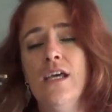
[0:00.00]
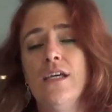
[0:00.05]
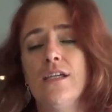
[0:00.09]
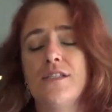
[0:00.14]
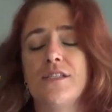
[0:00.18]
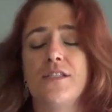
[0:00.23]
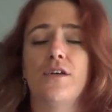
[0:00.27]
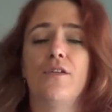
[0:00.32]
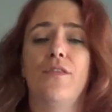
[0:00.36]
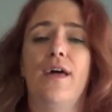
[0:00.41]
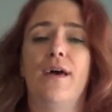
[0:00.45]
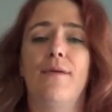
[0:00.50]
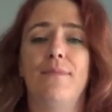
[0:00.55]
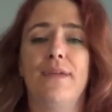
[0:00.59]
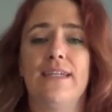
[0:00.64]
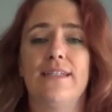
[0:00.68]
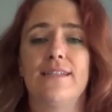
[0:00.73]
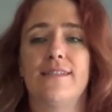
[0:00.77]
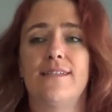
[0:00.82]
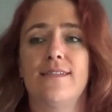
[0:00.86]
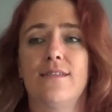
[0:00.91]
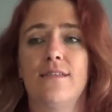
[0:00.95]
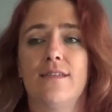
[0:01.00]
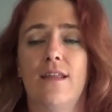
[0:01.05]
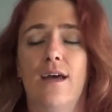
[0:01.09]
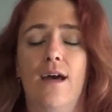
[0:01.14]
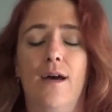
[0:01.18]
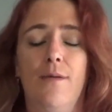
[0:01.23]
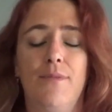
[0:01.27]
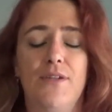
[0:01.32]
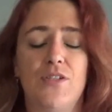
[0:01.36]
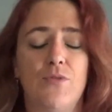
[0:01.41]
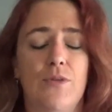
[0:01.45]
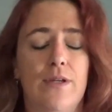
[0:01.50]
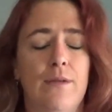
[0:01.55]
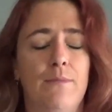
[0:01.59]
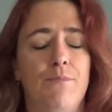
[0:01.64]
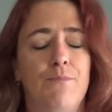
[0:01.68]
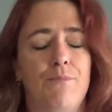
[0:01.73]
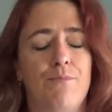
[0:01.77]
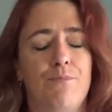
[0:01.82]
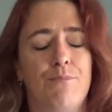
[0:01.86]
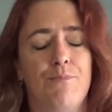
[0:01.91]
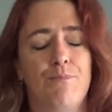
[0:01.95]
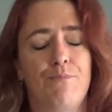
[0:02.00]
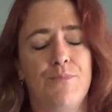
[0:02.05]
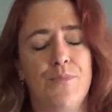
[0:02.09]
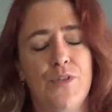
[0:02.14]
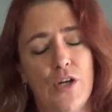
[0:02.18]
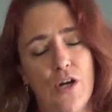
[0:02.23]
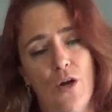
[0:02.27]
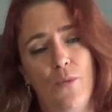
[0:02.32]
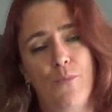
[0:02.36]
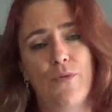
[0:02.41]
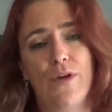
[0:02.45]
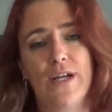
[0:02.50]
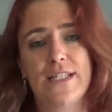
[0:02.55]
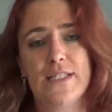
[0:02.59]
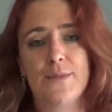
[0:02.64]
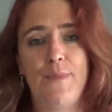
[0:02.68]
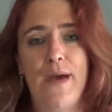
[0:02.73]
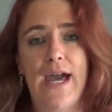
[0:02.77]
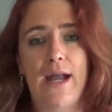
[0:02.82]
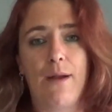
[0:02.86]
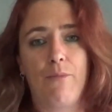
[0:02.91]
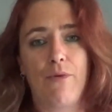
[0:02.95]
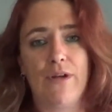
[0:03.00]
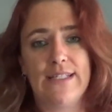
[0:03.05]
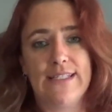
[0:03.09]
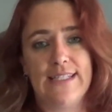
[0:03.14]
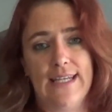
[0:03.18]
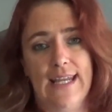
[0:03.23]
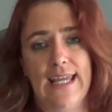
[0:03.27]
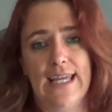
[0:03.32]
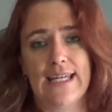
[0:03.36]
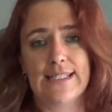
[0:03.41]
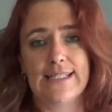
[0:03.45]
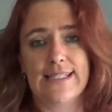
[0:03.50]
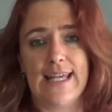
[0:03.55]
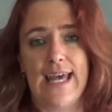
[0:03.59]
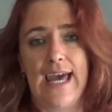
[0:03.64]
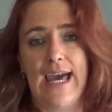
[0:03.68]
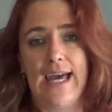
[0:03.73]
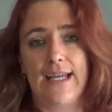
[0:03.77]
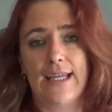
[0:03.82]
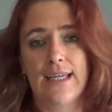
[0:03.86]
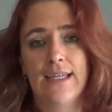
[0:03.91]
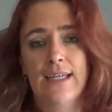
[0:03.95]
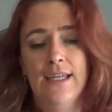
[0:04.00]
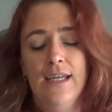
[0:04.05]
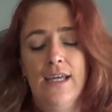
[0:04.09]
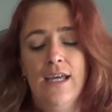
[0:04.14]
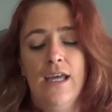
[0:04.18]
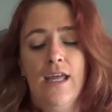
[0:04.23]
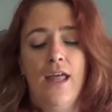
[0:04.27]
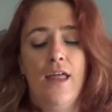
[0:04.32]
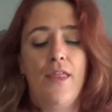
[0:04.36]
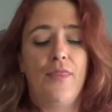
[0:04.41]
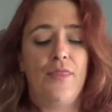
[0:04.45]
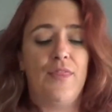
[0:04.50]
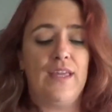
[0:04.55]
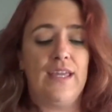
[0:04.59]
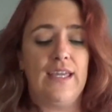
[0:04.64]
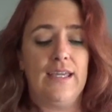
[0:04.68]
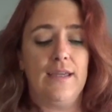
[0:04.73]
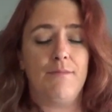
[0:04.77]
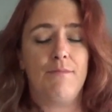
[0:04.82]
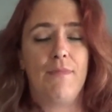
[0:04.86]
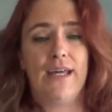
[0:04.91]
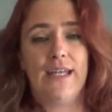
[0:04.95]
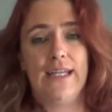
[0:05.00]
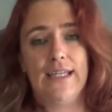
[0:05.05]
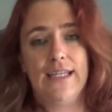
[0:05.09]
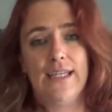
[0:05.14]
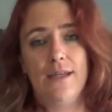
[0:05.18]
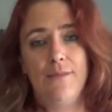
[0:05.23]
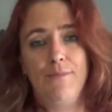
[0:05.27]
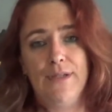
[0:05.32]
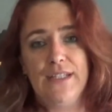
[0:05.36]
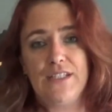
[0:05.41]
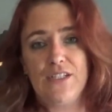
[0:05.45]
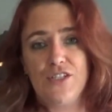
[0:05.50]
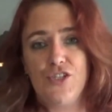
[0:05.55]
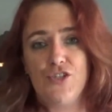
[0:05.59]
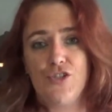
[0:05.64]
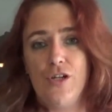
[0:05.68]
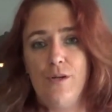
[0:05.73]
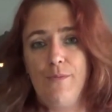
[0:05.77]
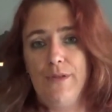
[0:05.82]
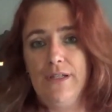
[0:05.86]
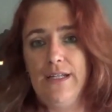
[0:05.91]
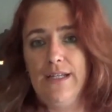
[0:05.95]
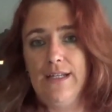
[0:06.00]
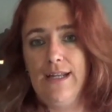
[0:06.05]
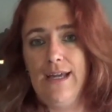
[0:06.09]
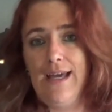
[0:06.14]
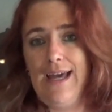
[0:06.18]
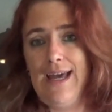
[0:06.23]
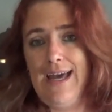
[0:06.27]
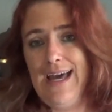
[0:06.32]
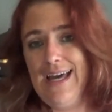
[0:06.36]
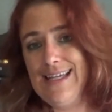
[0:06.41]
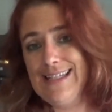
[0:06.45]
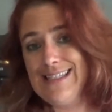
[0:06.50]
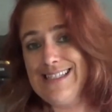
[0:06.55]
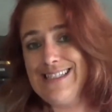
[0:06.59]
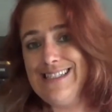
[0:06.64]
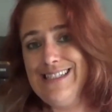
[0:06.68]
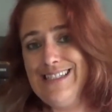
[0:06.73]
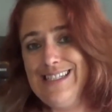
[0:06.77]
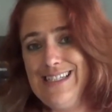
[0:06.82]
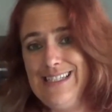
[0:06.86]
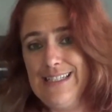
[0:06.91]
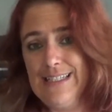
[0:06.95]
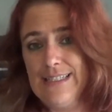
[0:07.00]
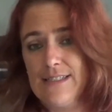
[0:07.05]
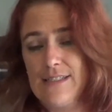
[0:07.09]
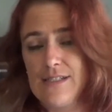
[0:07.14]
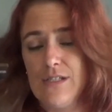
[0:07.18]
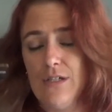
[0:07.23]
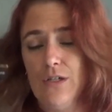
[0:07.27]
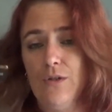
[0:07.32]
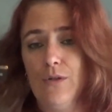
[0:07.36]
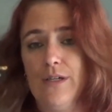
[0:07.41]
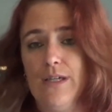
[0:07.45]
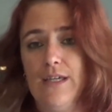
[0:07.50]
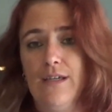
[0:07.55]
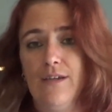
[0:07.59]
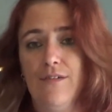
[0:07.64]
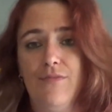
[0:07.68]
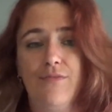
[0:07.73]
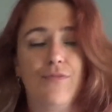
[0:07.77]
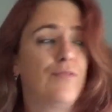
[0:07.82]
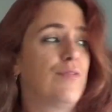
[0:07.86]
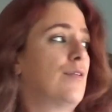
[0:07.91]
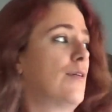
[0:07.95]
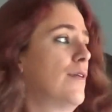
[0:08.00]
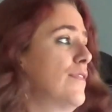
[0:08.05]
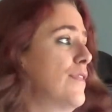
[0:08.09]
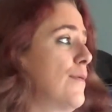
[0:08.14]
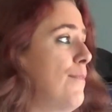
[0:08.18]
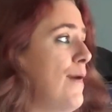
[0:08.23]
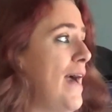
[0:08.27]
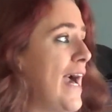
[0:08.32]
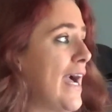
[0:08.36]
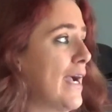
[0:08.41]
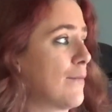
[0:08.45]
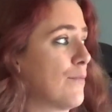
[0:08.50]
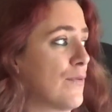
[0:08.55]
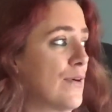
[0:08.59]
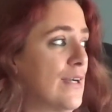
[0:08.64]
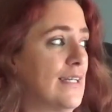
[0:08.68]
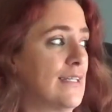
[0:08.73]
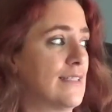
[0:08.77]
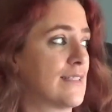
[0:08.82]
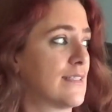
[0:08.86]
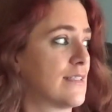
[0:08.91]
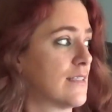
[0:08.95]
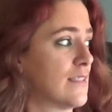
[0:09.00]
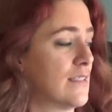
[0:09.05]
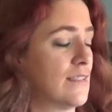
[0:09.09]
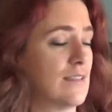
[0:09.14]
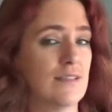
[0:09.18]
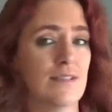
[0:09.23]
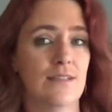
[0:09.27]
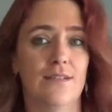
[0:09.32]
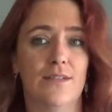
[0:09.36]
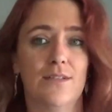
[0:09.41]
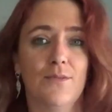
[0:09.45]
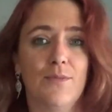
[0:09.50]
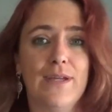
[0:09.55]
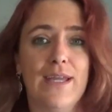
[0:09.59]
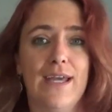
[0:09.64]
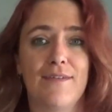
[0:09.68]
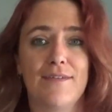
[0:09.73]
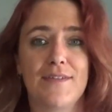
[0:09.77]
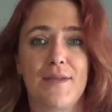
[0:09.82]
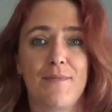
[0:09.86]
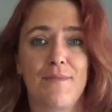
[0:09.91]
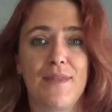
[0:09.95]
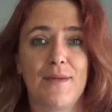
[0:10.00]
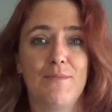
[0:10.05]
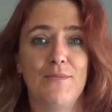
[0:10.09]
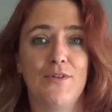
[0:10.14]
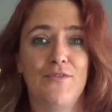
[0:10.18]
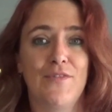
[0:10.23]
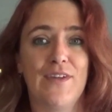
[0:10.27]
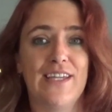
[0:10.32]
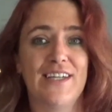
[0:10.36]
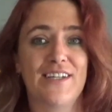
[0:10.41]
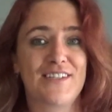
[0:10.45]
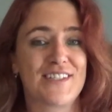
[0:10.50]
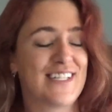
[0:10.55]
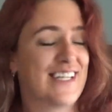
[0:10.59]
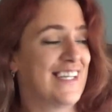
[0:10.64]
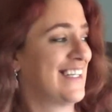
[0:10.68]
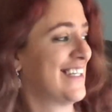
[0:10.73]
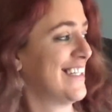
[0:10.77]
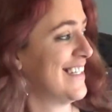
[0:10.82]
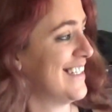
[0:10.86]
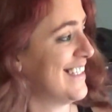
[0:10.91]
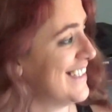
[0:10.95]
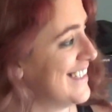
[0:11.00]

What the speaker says: So that means between Euro Brits, Pac Brits, and ANZAC, the money can be distributed as needed. So if the Pac Brits, do we have something moving outside?